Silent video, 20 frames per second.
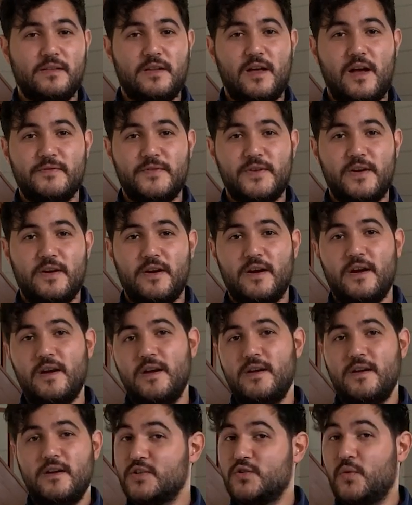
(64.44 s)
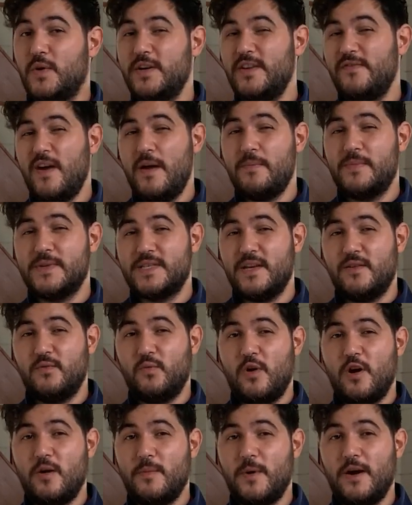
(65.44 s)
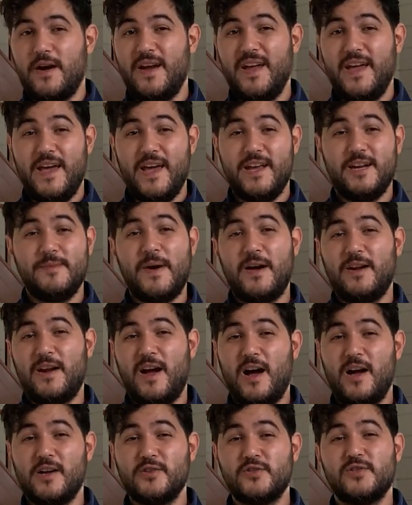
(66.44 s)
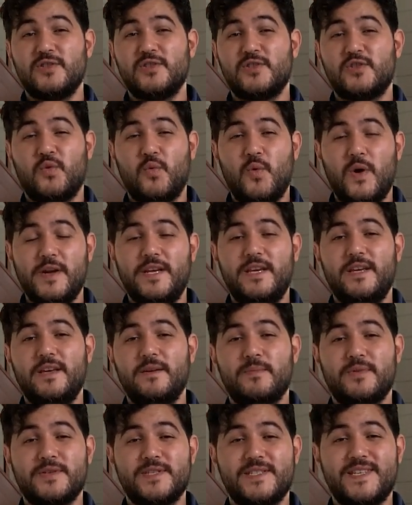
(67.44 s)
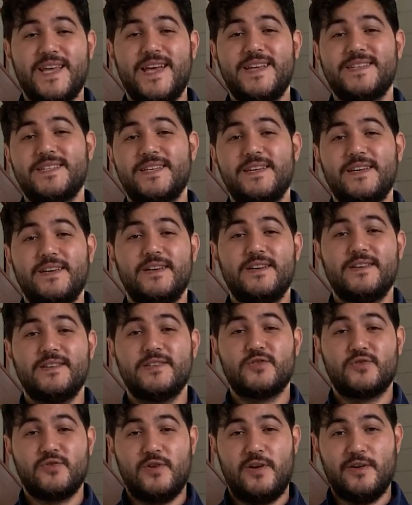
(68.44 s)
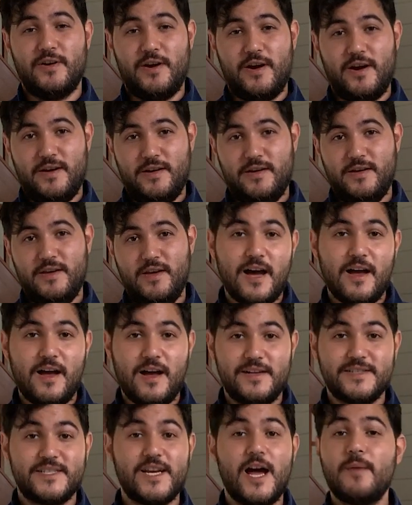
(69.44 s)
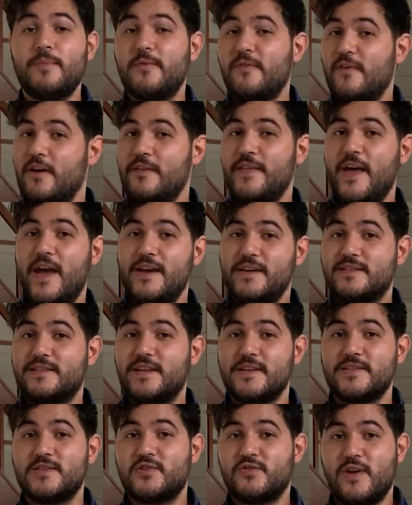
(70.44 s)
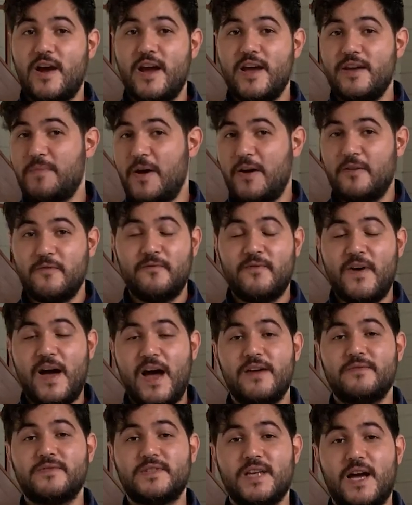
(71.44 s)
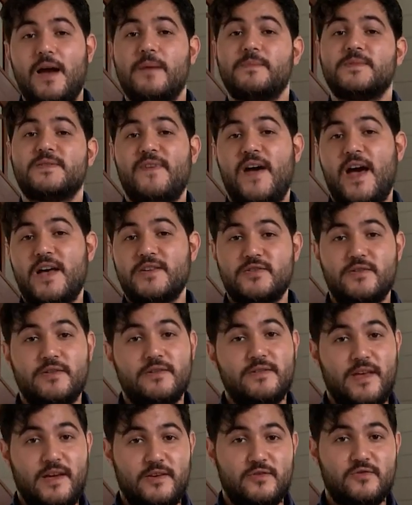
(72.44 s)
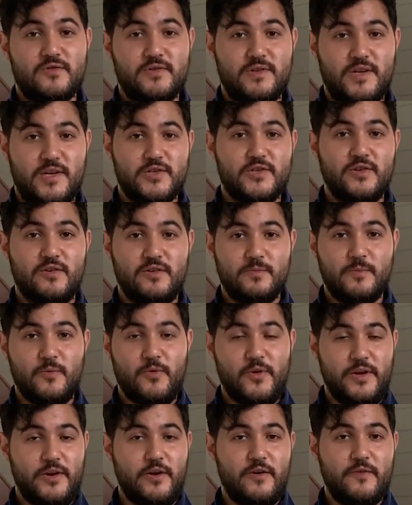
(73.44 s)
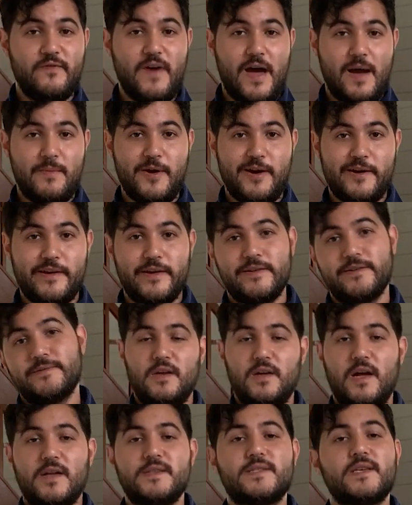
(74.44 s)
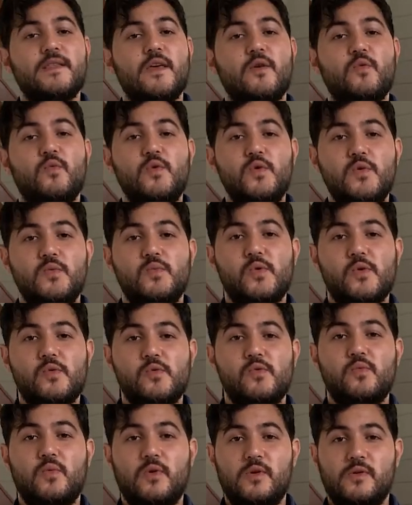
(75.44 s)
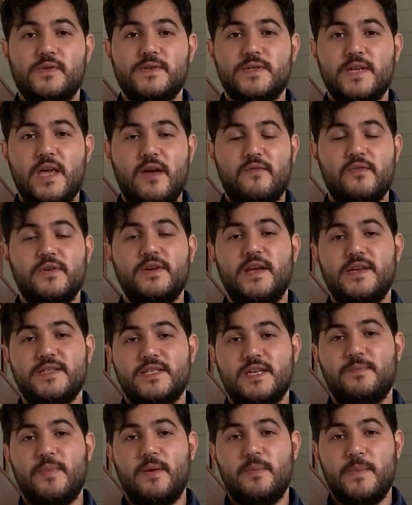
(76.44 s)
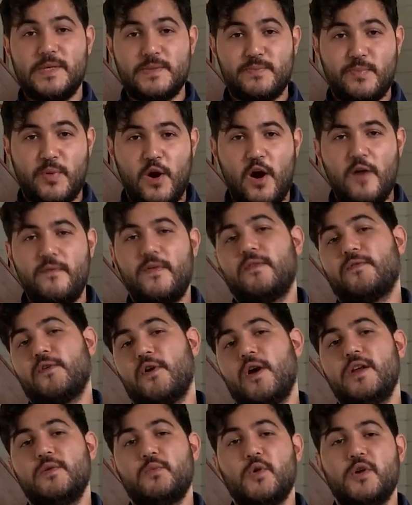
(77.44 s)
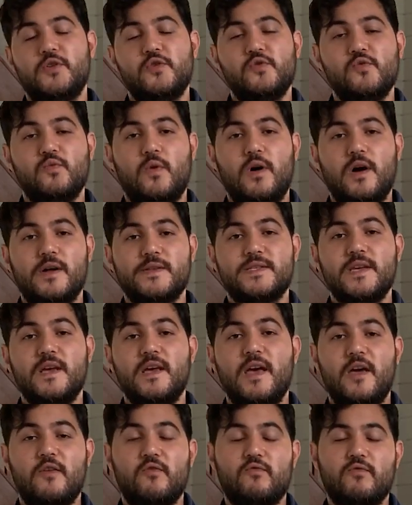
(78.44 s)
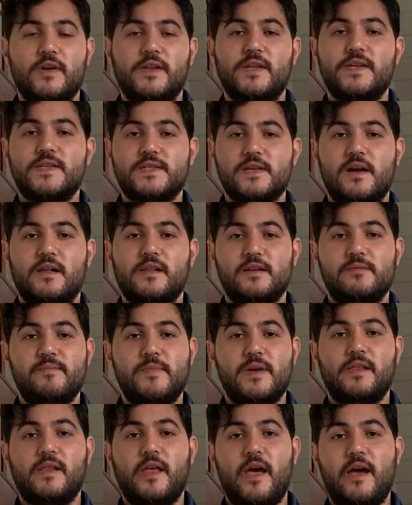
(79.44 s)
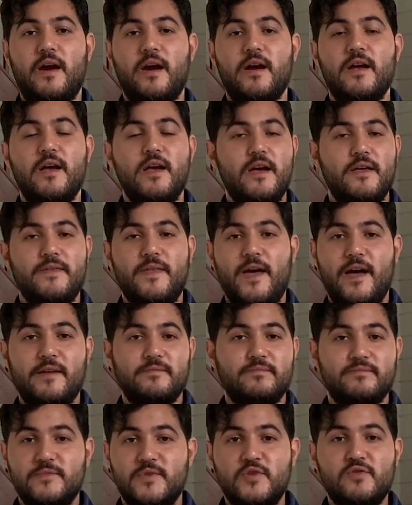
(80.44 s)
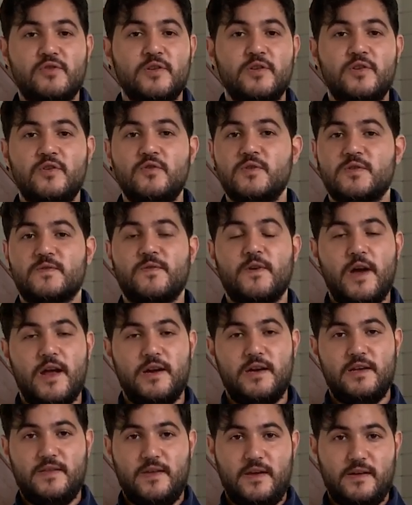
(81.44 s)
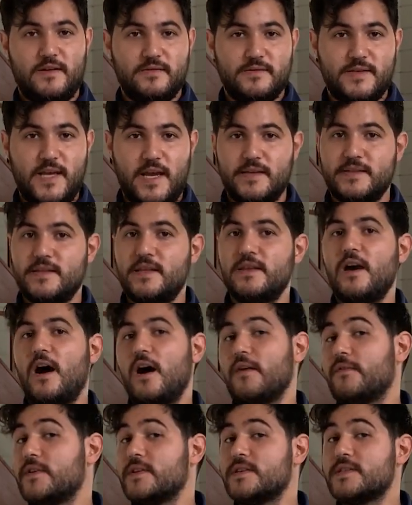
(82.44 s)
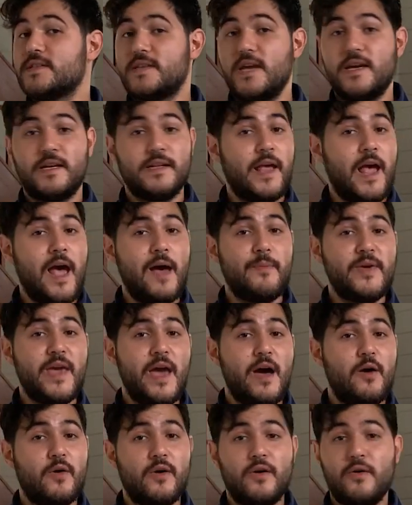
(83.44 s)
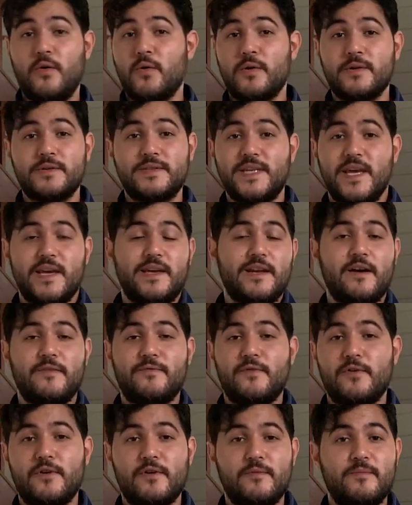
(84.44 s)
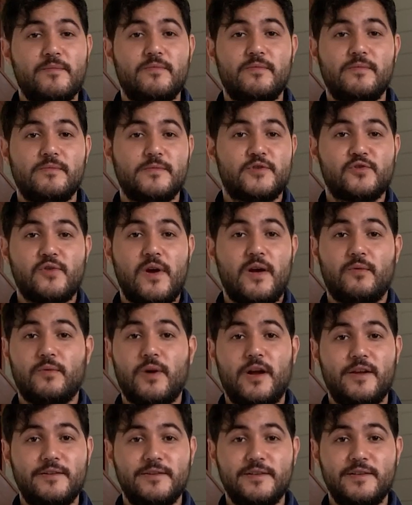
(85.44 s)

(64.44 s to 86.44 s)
loftier, 25% warmer, and about 120% stronger. On top of all that, it does dry about 5 times faster than traditional merino fabric. I'd say that Wuru Wool's Everyday Zip Up is perfect for anyone who wants a really solid mid-layer that you can use for anything. Take it to the office, take it to happy hour, or take it out for a trail run.